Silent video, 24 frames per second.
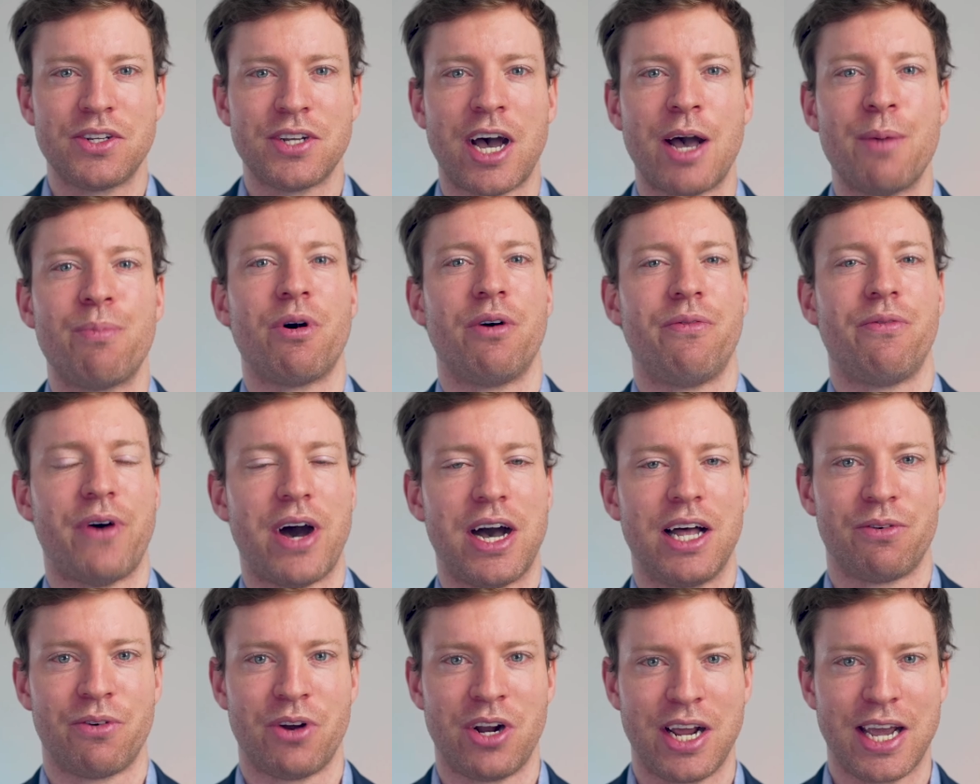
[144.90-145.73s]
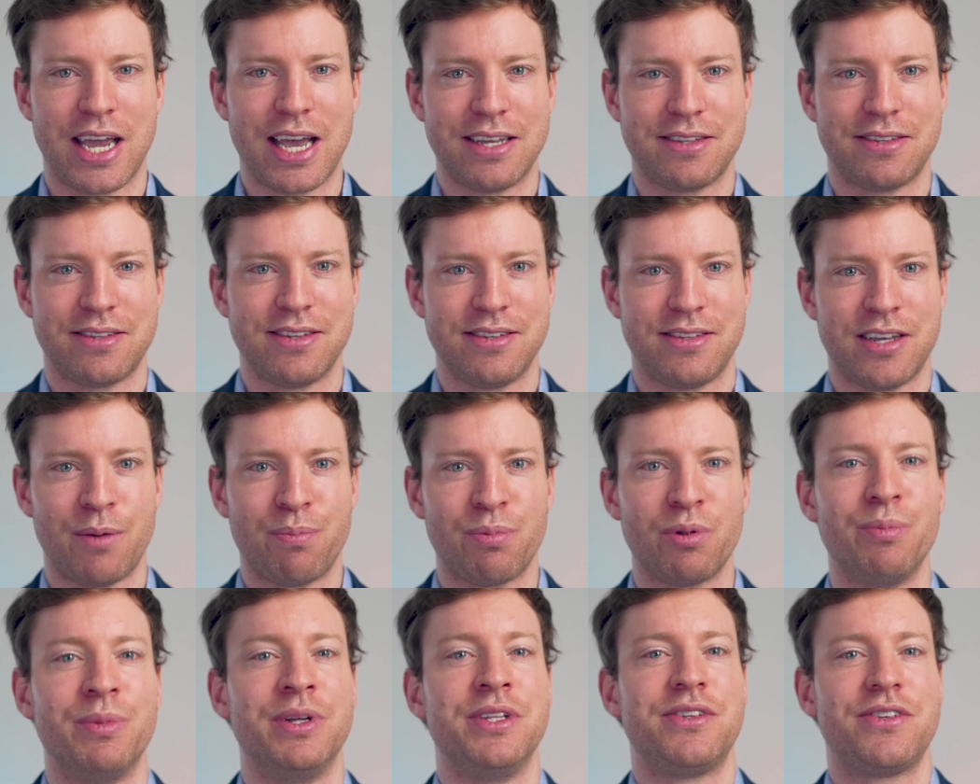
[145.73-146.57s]
what type of hyaluronic acid
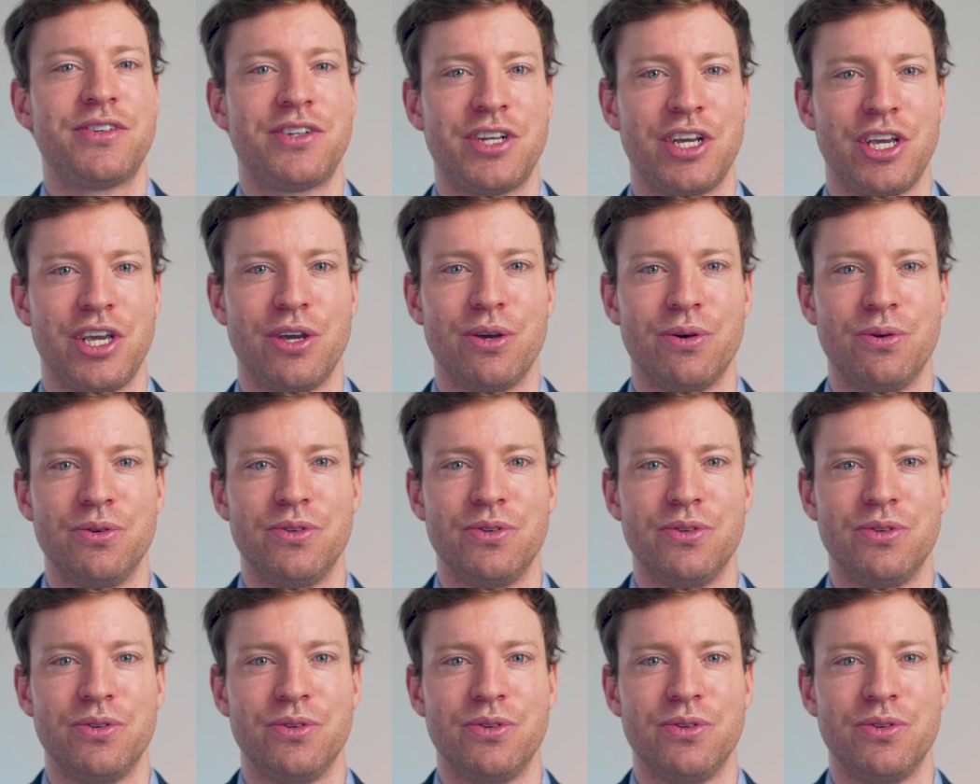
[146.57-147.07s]
supplements to